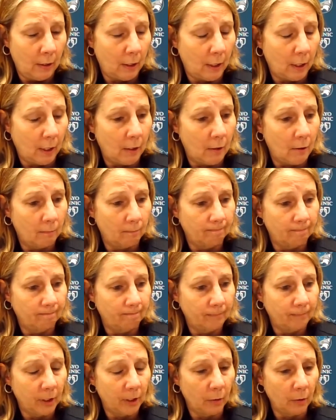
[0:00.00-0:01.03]
you
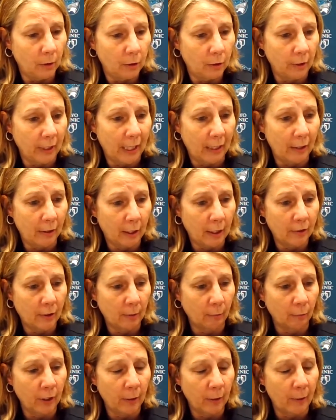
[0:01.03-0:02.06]
know, to get
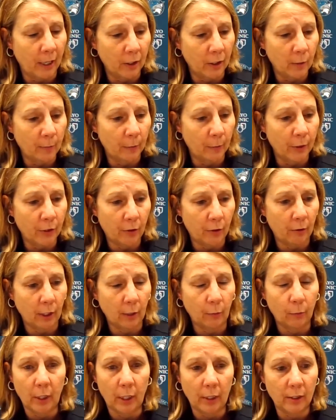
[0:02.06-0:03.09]
some rebounds, but we
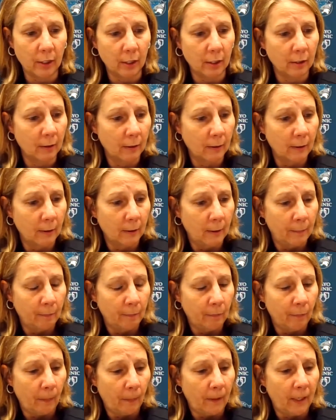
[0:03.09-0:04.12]
certainly wanted to
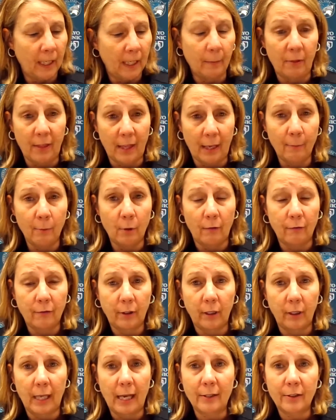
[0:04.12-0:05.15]
keep them off the
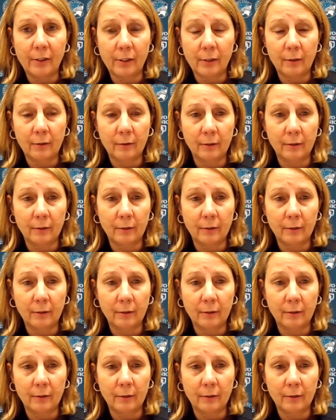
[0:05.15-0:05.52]
glass.